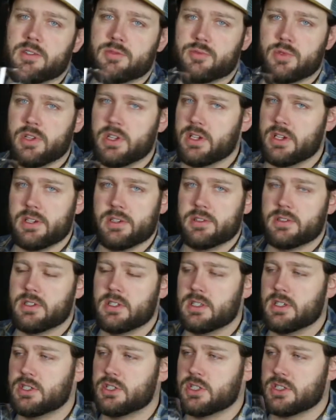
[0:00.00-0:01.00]
It's really
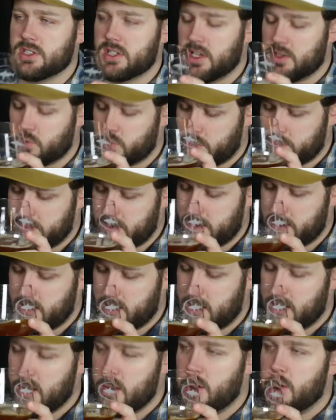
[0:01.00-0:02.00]
delicious. This would
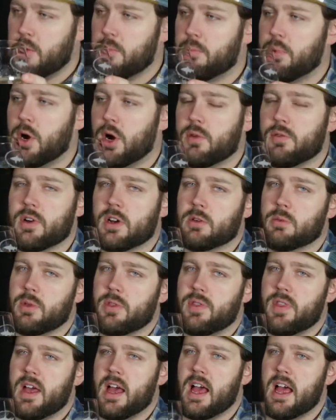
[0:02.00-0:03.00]
be perfect
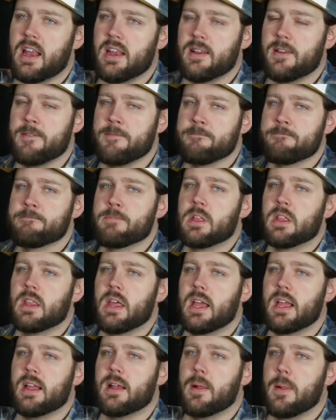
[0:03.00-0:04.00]
with that.
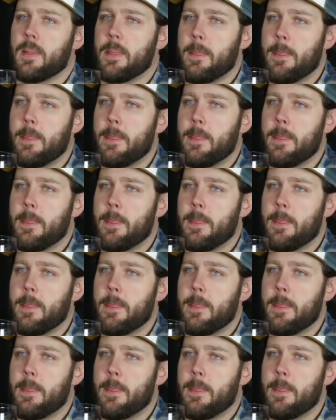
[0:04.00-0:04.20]
Like,